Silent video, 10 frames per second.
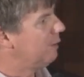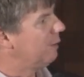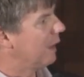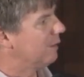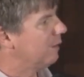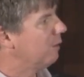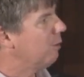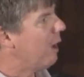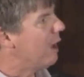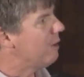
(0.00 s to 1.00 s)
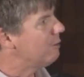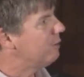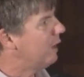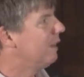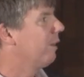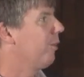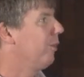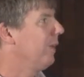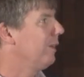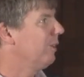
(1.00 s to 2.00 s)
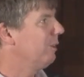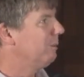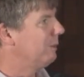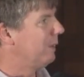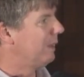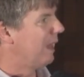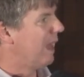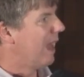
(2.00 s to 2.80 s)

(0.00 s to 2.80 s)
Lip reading: 2012 on the correlations between